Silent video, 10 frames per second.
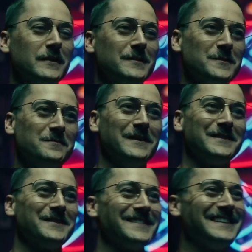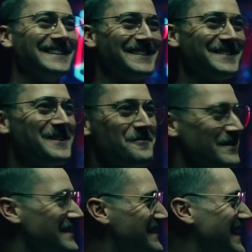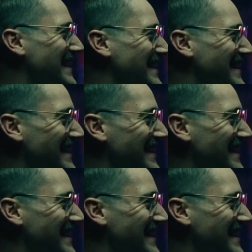but Flip convinces Walter that he is just